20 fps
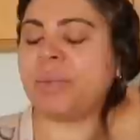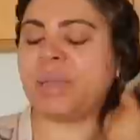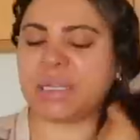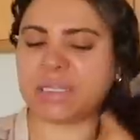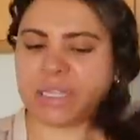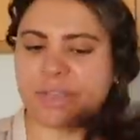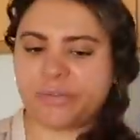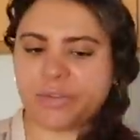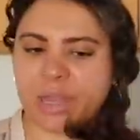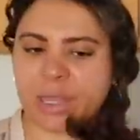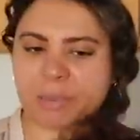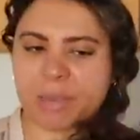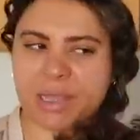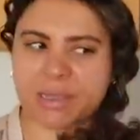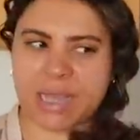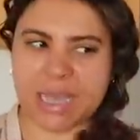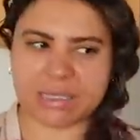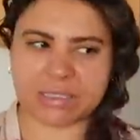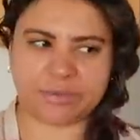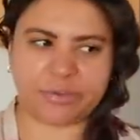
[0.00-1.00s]
because I feel like my
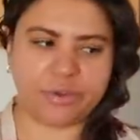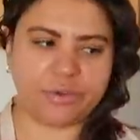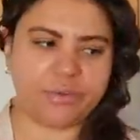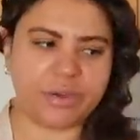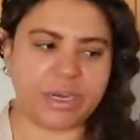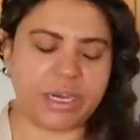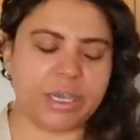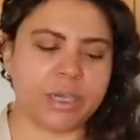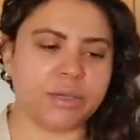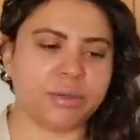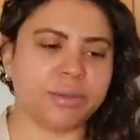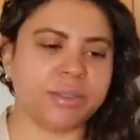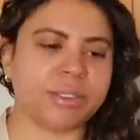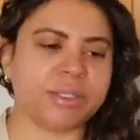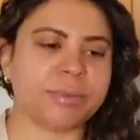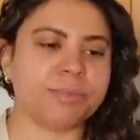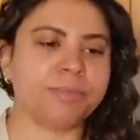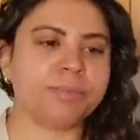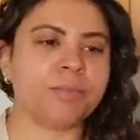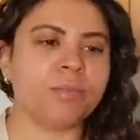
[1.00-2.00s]
last few
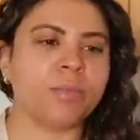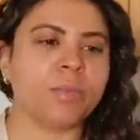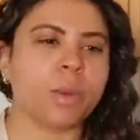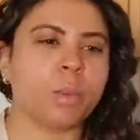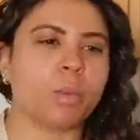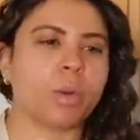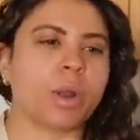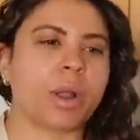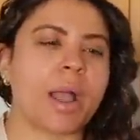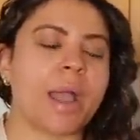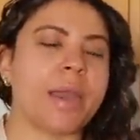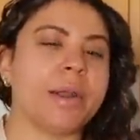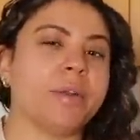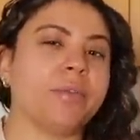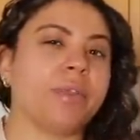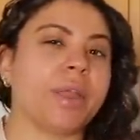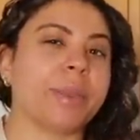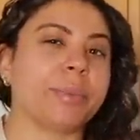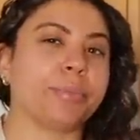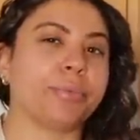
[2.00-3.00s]
videos were kind
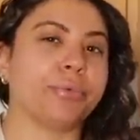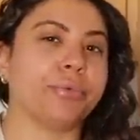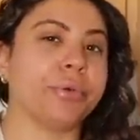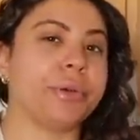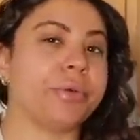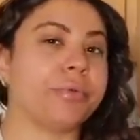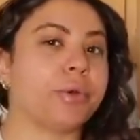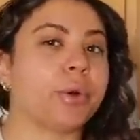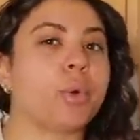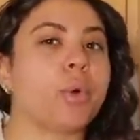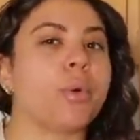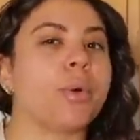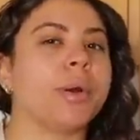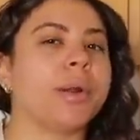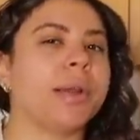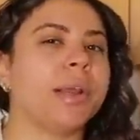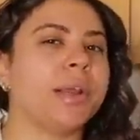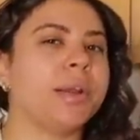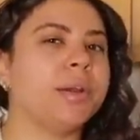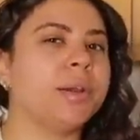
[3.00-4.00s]
of like
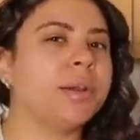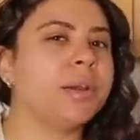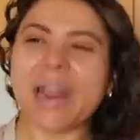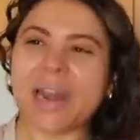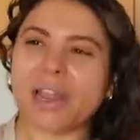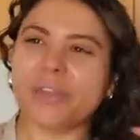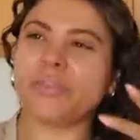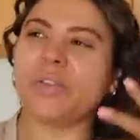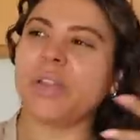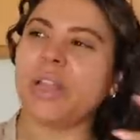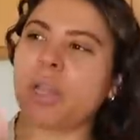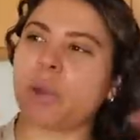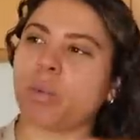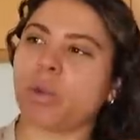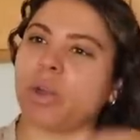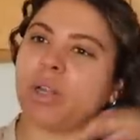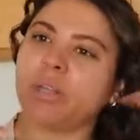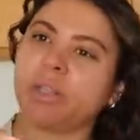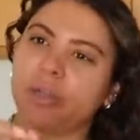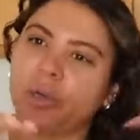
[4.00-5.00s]
pre-recorded, and I feel like
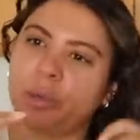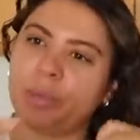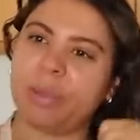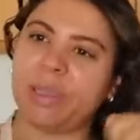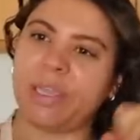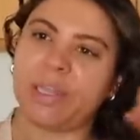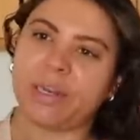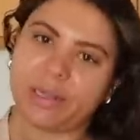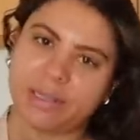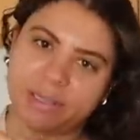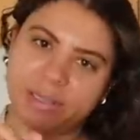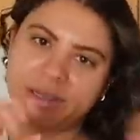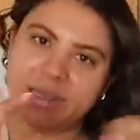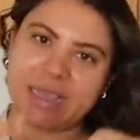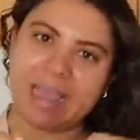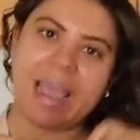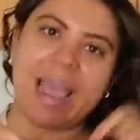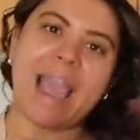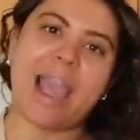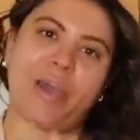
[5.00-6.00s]
we're a little bit
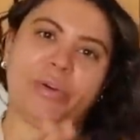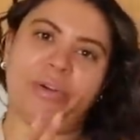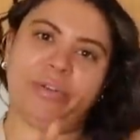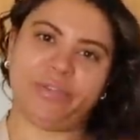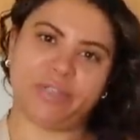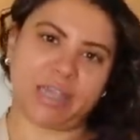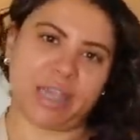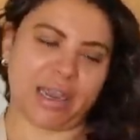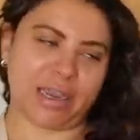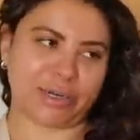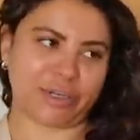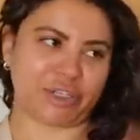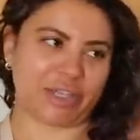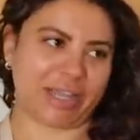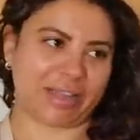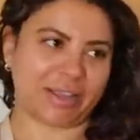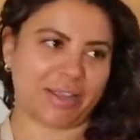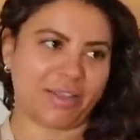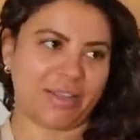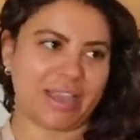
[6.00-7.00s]
out of touch.
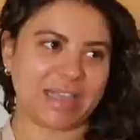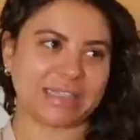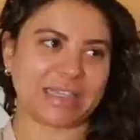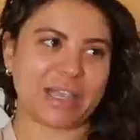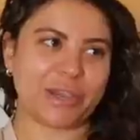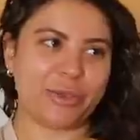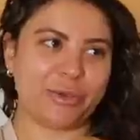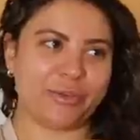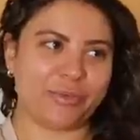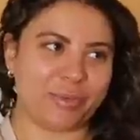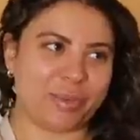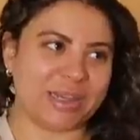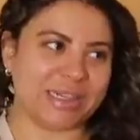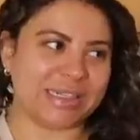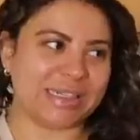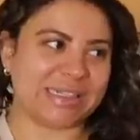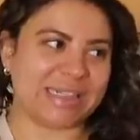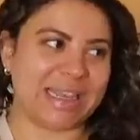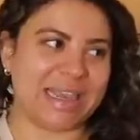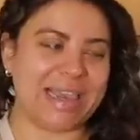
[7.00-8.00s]
Like the things that you've been
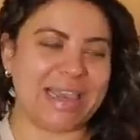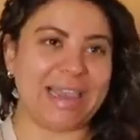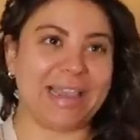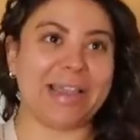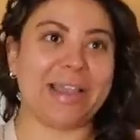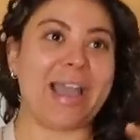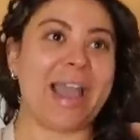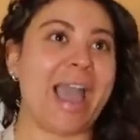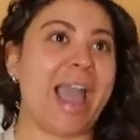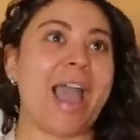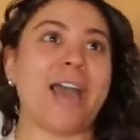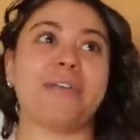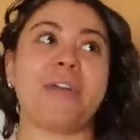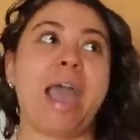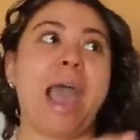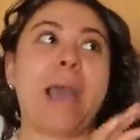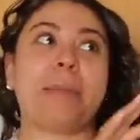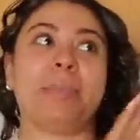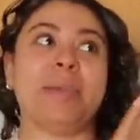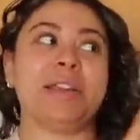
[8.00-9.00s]
seeing have
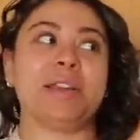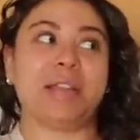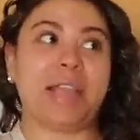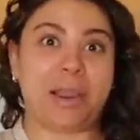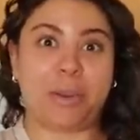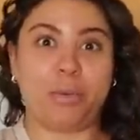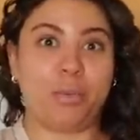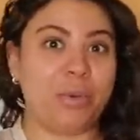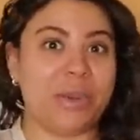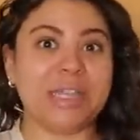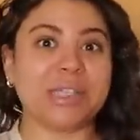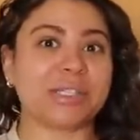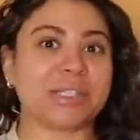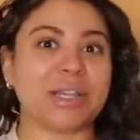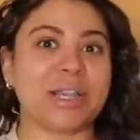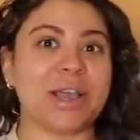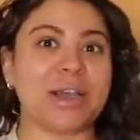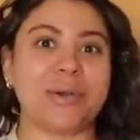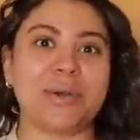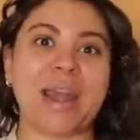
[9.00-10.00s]
happened like weeks
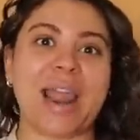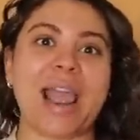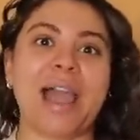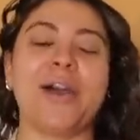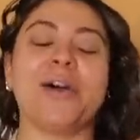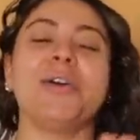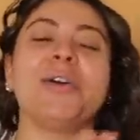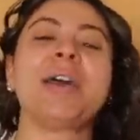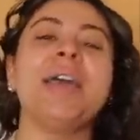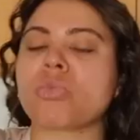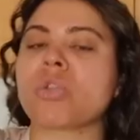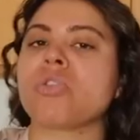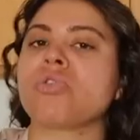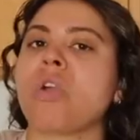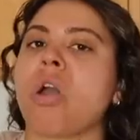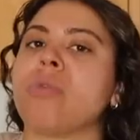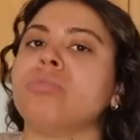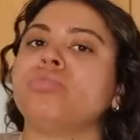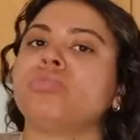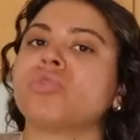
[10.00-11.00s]
ago now.
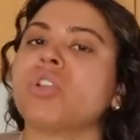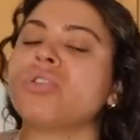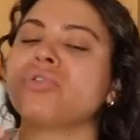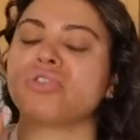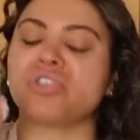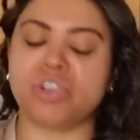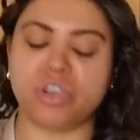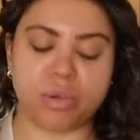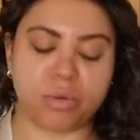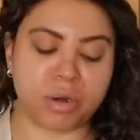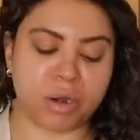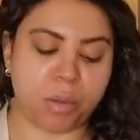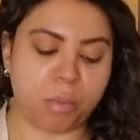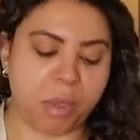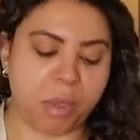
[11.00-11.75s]
So I'll see you in a